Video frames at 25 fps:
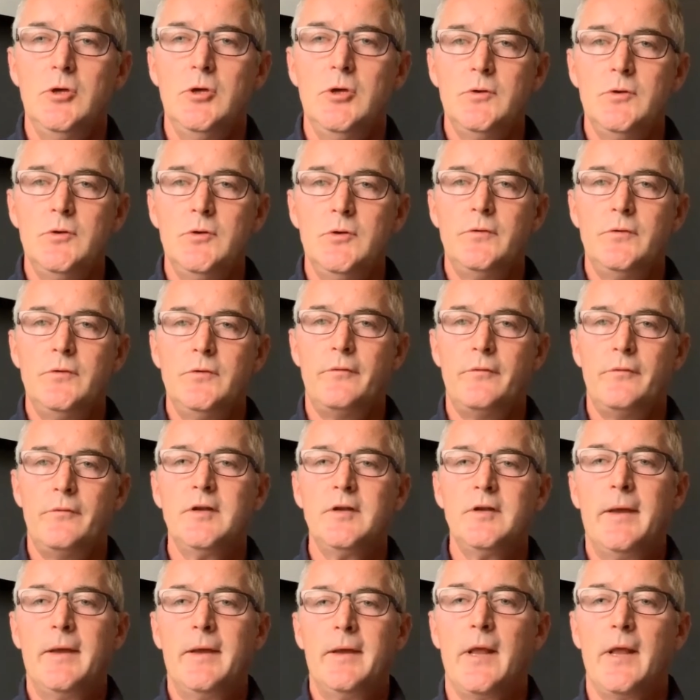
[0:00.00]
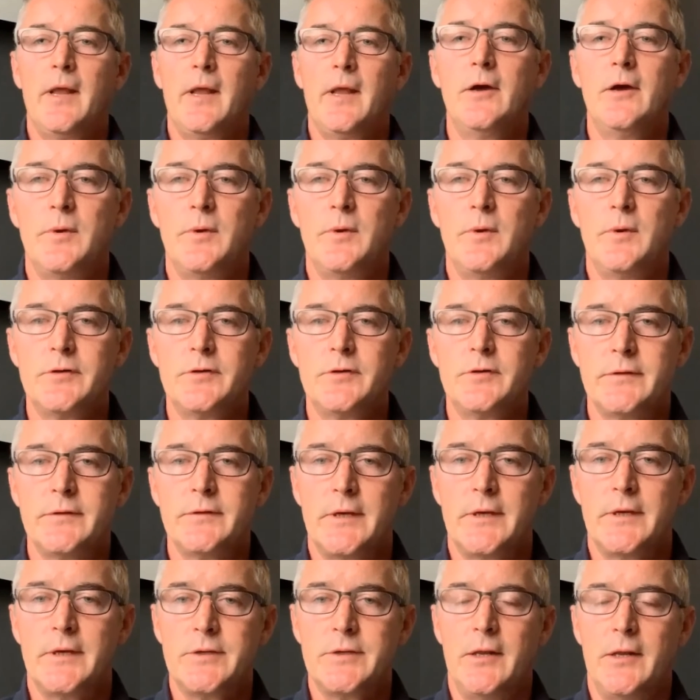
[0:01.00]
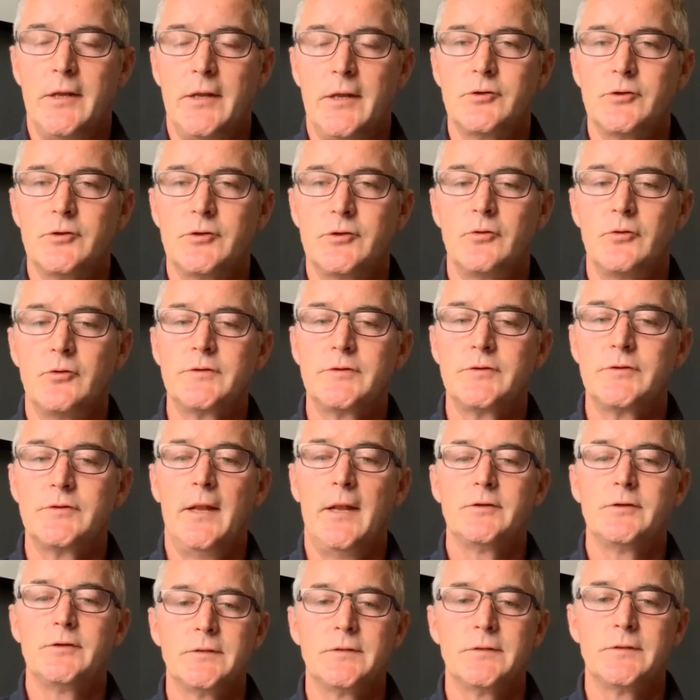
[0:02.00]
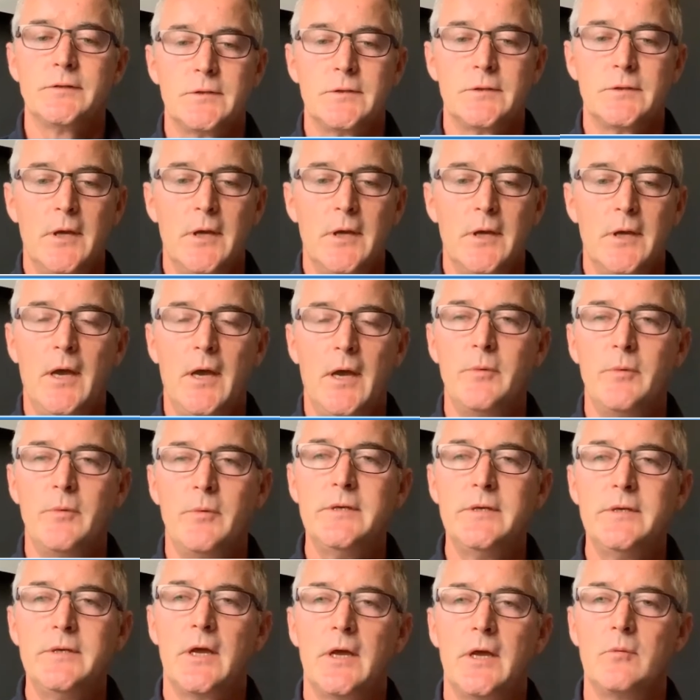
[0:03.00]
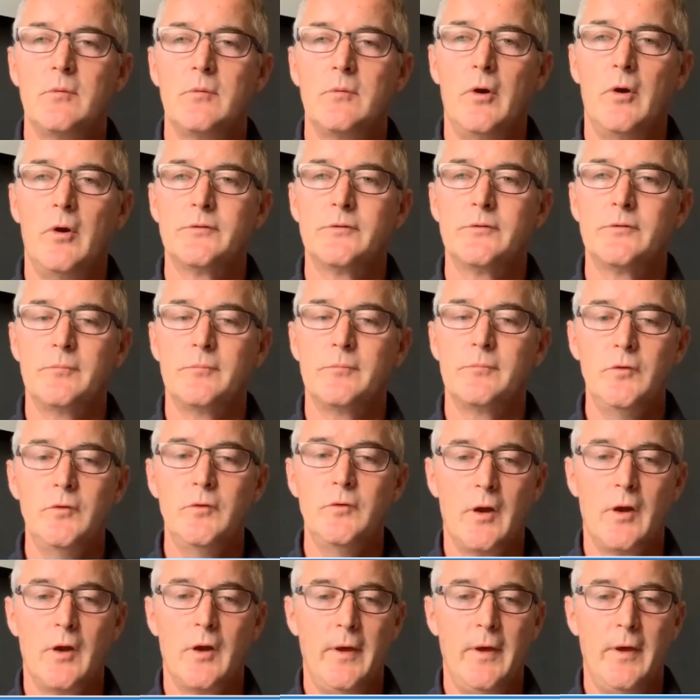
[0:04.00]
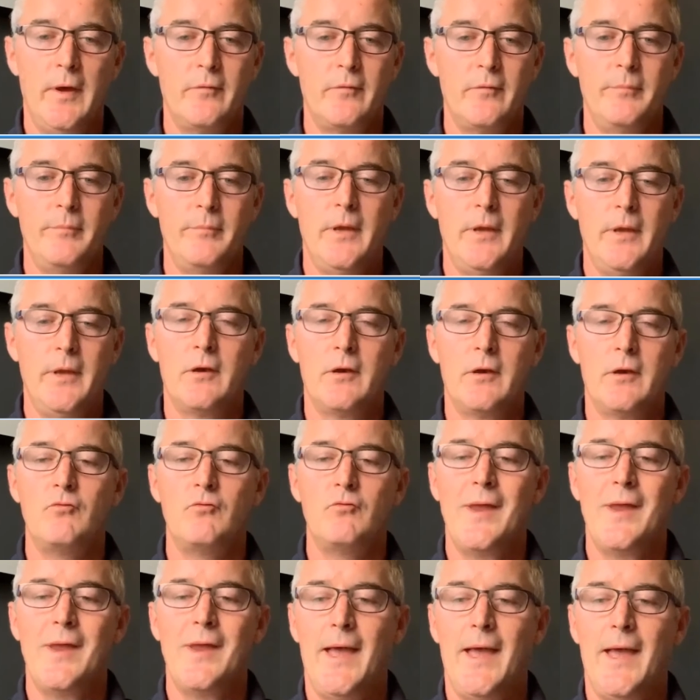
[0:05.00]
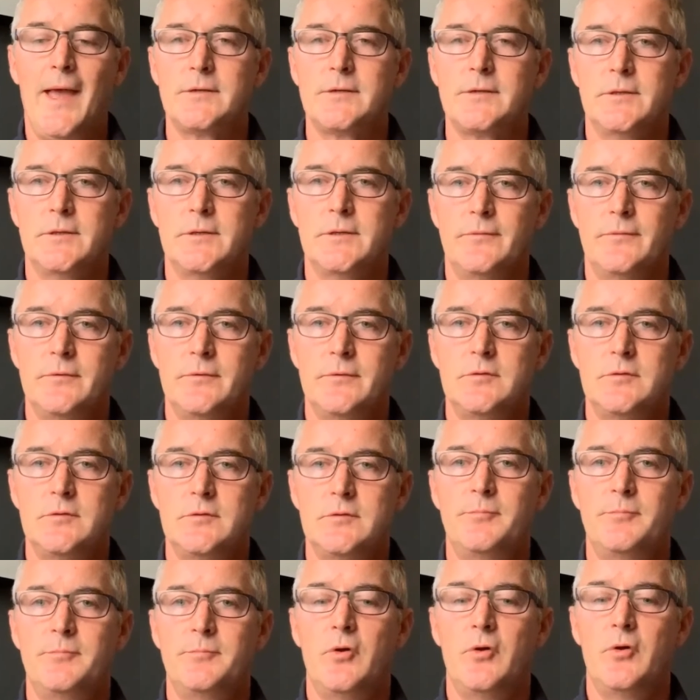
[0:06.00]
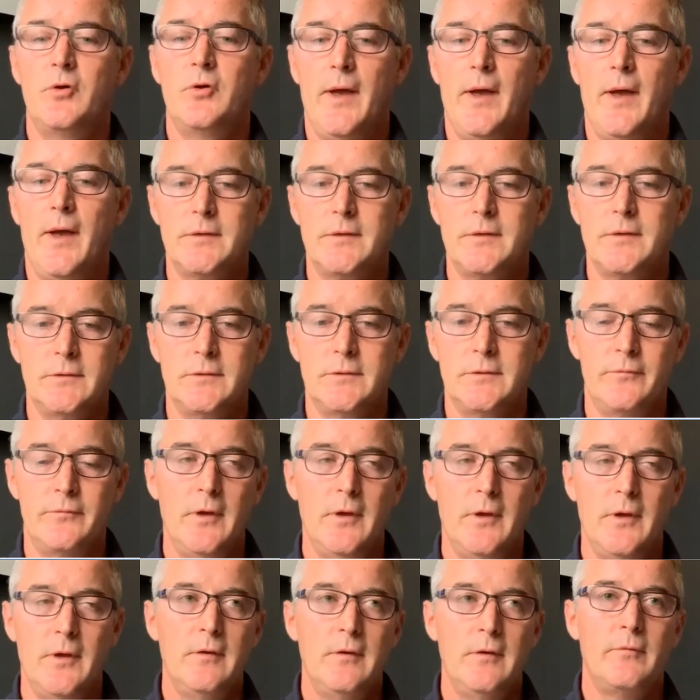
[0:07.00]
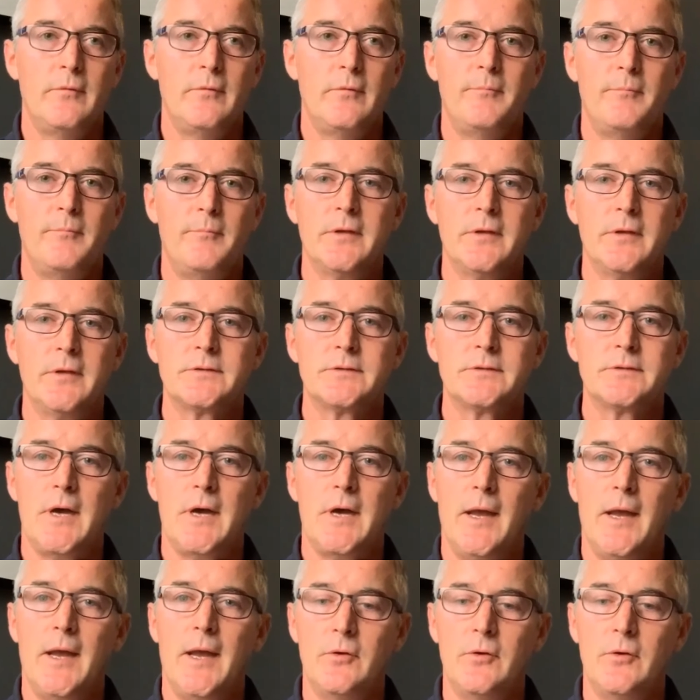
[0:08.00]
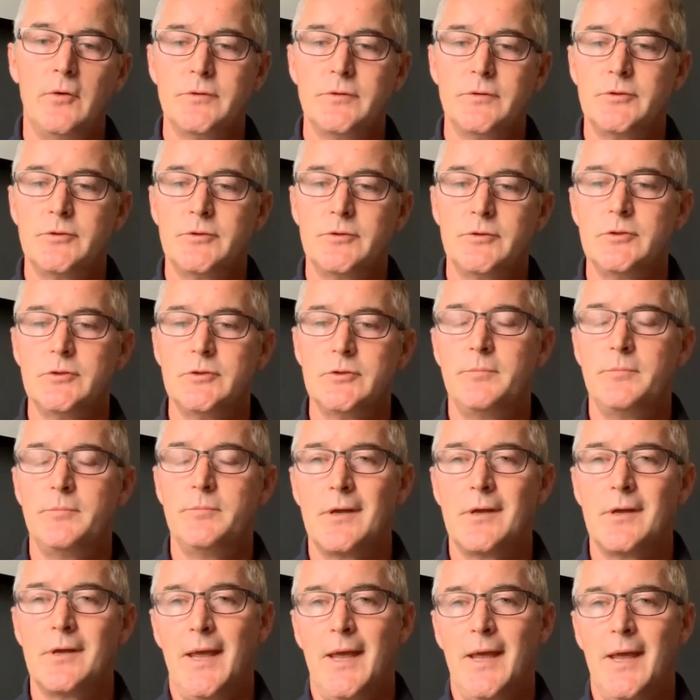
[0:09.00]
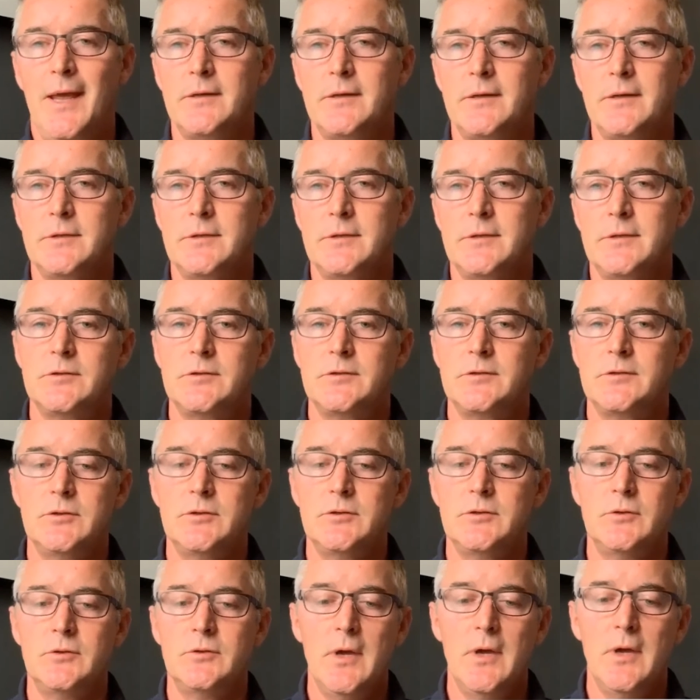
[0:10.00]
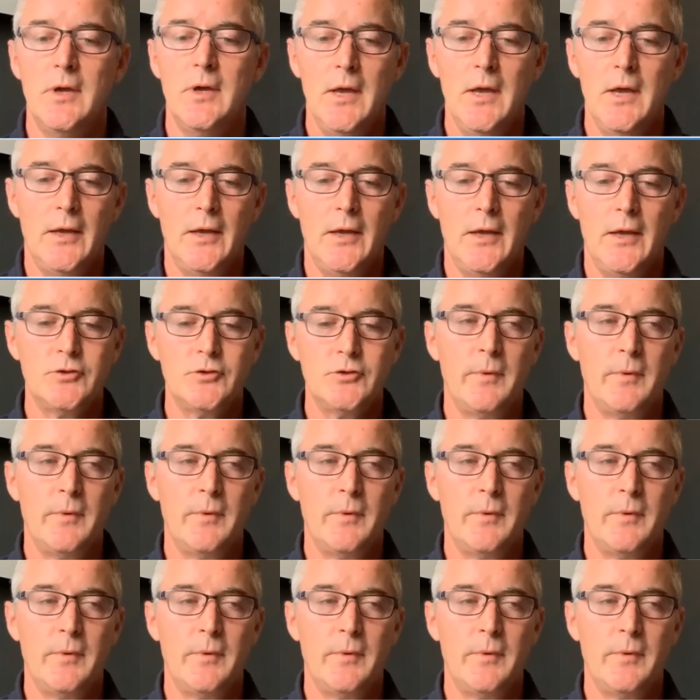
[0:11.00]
So fundamentally, how do we address that challenge or those challenges? We need to get in the world of moving away from being reactive to proactive, from being siloed to being connected, to ensuring we